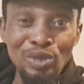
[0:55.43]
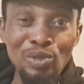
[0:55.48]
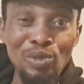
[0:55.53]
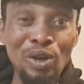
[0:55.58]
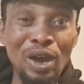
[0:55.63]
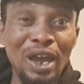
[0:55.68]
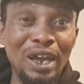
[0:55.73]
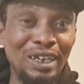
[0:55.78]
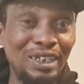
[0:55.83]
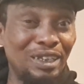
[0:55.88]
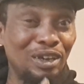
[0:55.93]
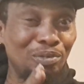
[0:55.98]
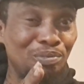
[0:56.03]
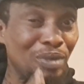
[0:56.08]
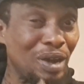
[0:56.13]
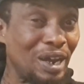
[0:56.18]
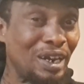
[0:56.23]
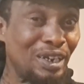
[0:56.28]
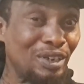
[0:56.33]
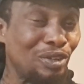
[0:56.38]
you are in the
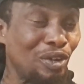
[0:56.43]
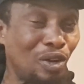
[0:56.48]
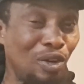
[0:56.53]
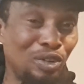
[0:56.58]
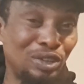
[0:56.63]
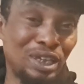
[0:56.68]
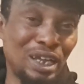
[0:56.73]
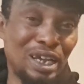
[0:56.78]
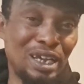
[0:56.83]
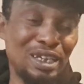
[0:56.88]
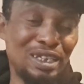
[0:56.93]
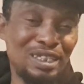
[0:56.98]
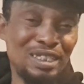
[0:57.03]
marriage altar